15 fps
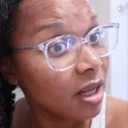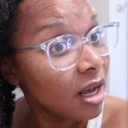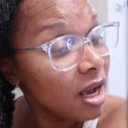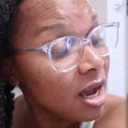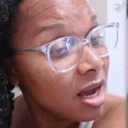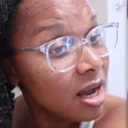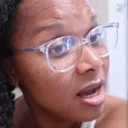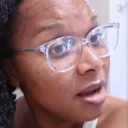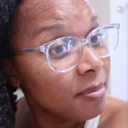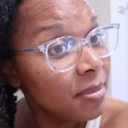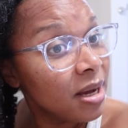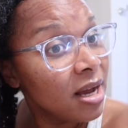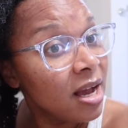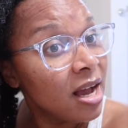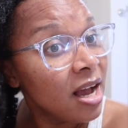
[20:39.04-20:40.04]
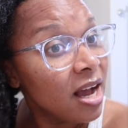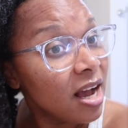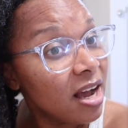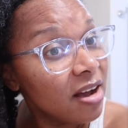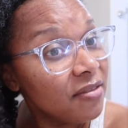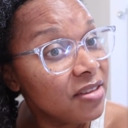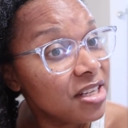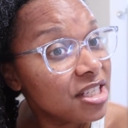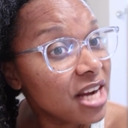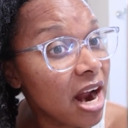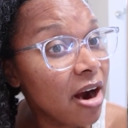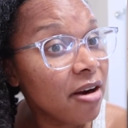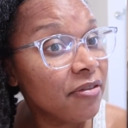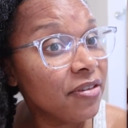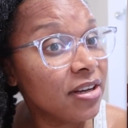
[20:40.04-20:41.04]
of
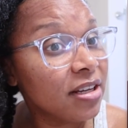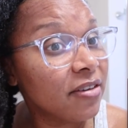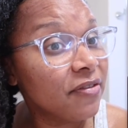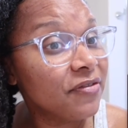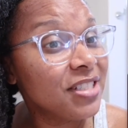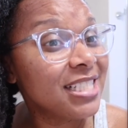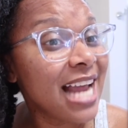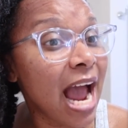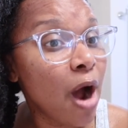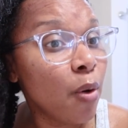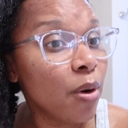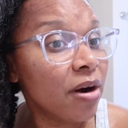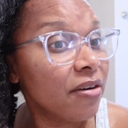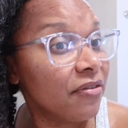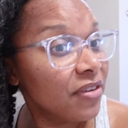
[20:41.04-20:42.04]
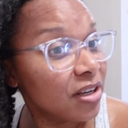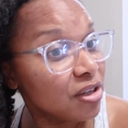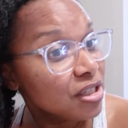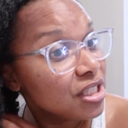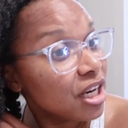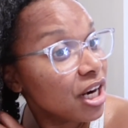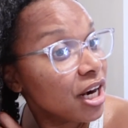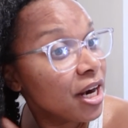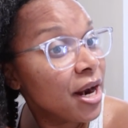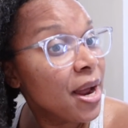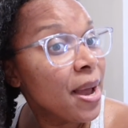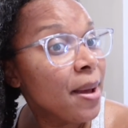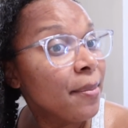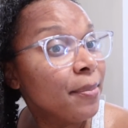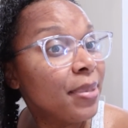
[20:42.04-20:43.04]
the shower filter,
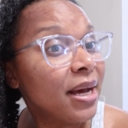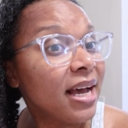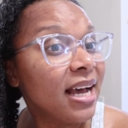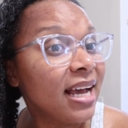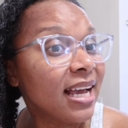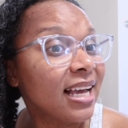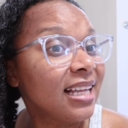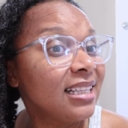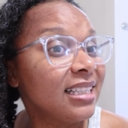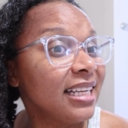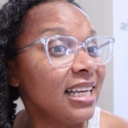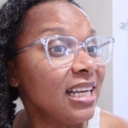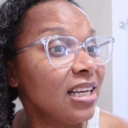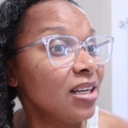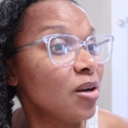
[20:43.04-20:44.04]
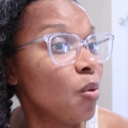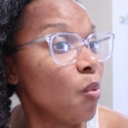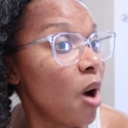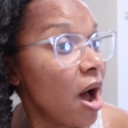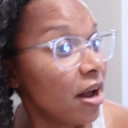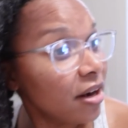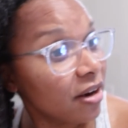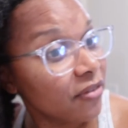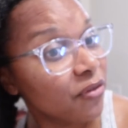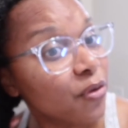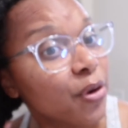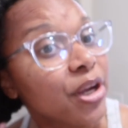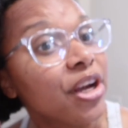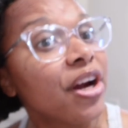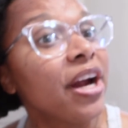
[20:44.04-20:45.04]
but clean water
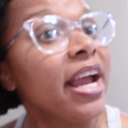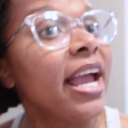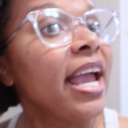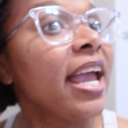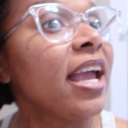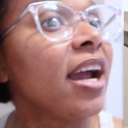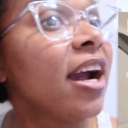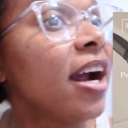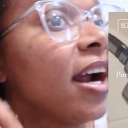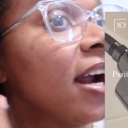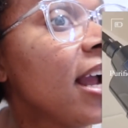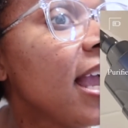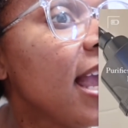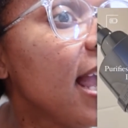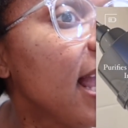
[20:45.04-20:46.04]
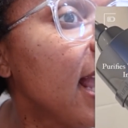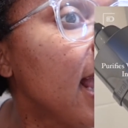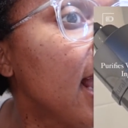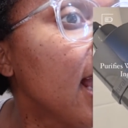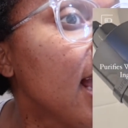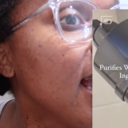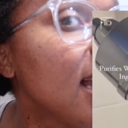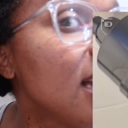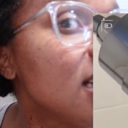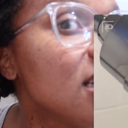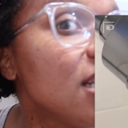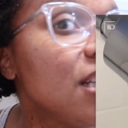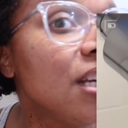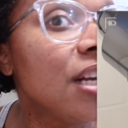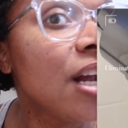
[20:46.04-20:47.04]
for your hair and,
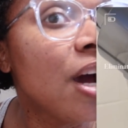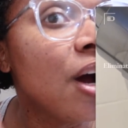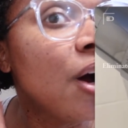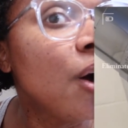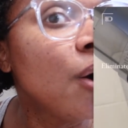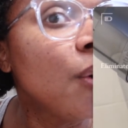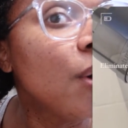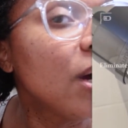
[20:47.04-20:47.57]
you know,